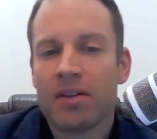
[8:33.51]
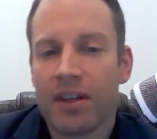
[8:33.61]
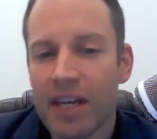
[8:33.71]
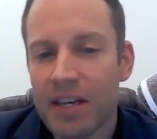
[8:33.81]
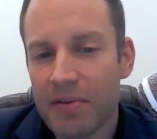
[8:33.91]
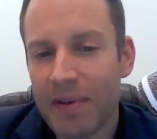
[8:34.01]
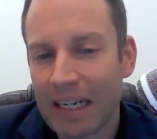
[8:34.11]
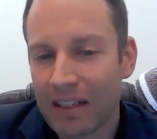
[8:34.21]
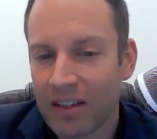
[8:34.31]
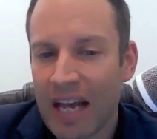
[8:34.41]
So these
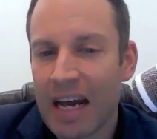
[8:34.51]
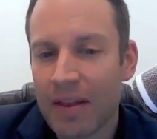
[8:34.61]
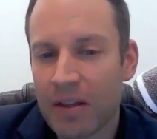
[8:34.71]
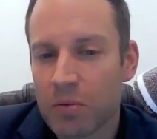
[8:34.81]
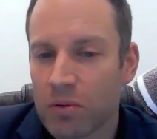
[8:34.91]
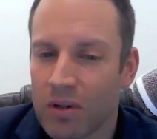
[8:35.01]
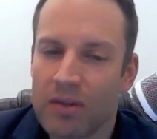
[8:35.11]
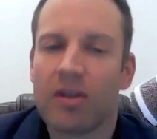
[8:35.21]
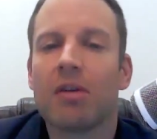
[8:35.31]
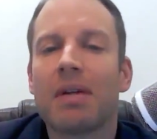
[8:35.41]
factors and others will
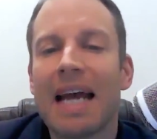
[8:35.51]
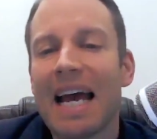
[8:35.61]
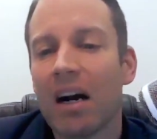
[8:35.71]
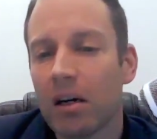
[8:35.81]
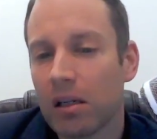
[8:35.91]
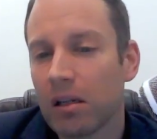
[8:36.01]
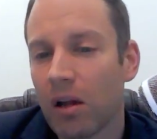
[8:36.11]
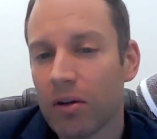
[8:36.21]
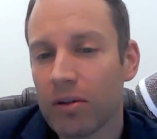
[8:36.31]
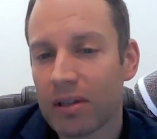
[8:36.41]
determine how
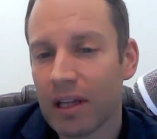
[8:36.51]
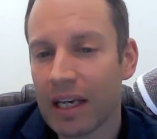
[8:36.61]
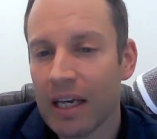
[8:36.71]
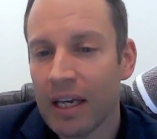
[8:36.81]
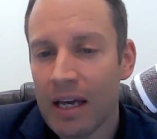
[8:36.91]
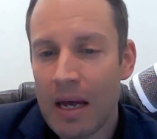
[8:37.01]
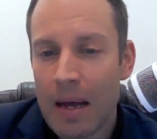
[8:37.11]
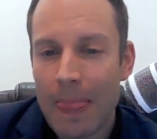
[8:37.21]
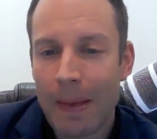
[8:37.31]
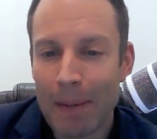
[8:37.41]
closely
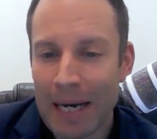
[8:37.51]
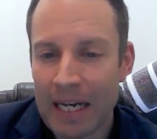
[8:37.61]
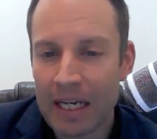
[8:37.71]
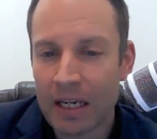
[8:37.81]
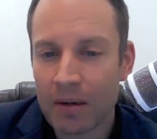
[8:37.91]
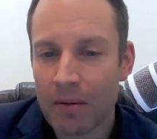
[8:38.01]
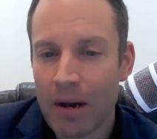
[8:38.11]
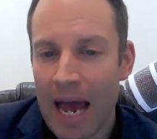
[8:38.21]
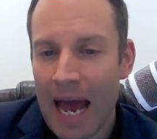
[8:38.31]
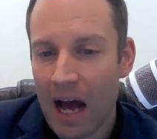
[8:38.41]
the median
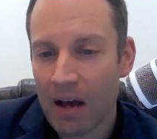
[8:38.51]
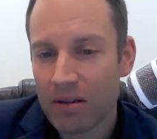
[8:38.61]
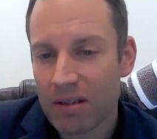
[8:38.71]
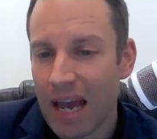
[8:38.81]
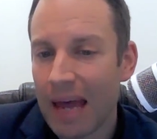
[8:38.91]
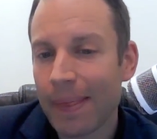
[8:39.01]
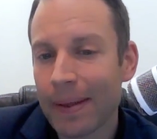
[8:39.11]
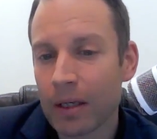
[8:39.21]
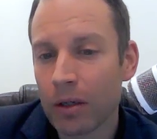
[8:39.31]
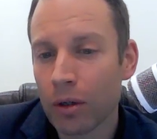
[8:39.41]
house and
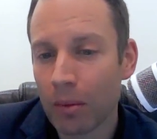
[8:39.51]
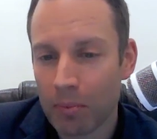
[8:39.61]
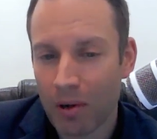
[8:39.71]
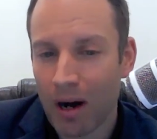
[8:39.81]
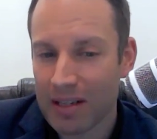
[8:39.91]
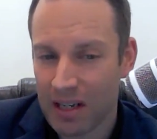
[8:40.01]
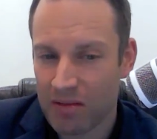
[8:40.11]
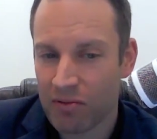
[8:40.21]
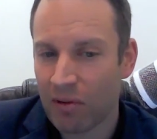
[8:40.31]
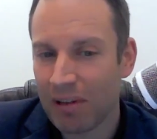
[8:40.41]
the unit
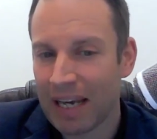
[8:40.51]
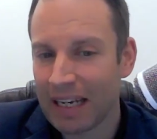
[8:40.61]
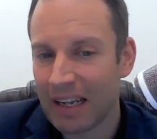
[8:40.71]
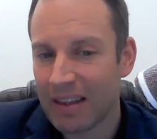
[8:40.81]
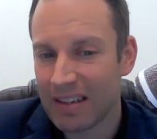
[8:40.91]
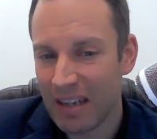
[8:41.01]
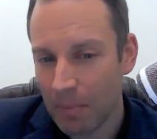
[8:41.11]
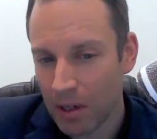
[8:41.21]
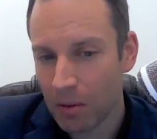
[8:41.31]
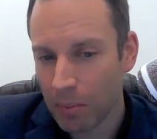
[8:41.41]
prices reflect the
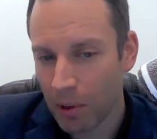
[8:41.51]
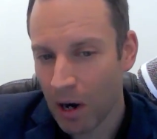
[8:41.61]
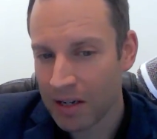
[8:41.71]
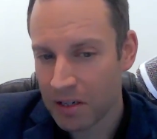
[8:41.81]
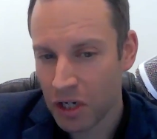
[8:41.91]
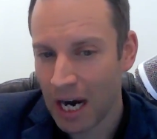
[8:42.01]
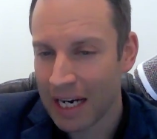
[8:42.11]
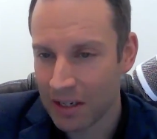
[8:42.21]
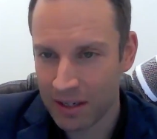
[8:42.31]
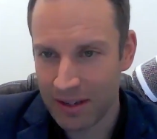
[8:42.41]
typical price
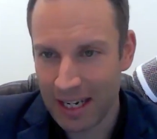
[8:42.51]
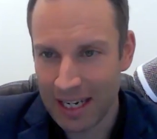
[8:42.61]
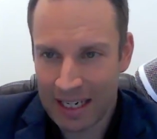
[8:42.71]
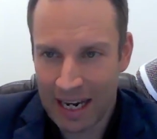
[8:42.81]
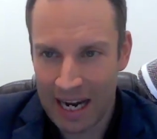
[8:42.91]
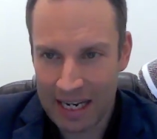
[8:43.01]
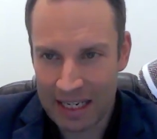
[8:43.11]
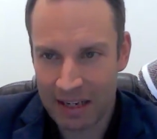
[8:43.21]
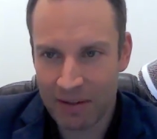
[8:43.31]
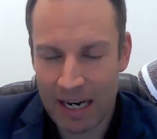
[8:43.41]
changes in
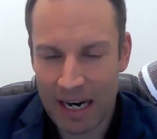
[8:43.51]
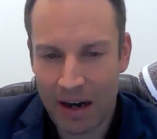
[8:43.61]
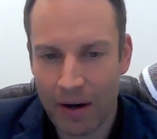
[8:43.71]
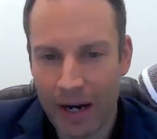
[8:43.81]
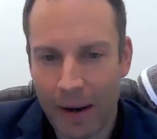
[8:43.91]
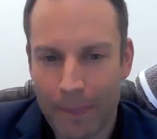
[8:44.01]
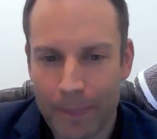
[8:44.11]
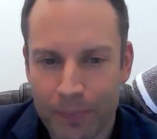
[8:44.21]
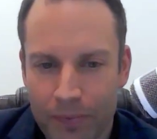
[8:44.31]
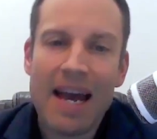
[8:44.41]
any given area.
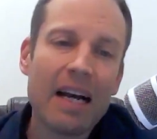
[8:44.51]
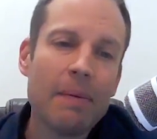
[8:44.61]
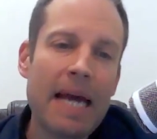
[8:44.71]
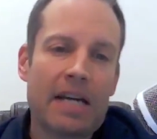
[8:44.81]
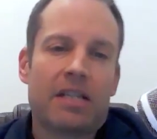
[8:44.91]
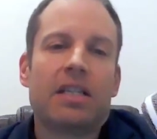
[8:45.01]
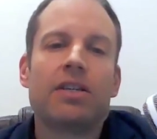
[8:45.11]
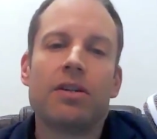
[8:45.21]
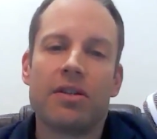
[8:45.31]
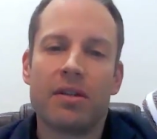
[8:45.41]
So how can we actually
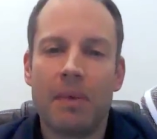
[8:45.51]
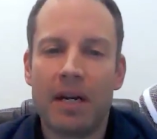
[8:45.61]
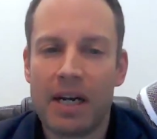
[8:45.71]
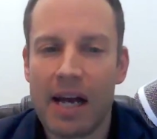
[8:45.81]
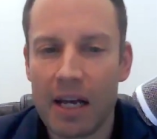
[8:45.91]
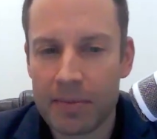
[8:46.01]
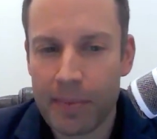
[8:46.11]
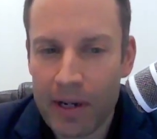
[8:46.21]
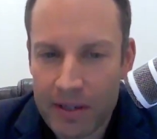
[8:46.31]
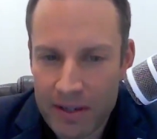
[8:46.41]
use this median house
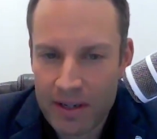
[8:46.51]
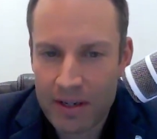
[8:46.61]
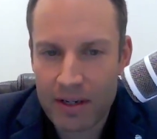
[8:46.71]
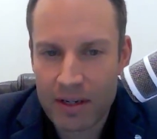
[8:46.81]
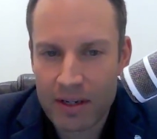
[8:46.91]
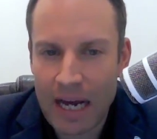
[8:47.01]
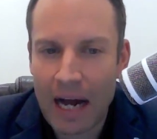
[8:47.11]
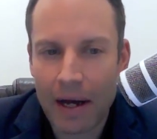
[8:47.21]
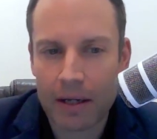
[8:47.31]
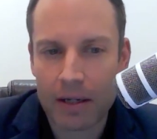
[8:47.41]
price
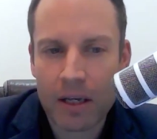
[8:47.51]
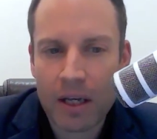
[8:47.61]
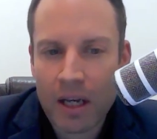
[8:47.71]
data?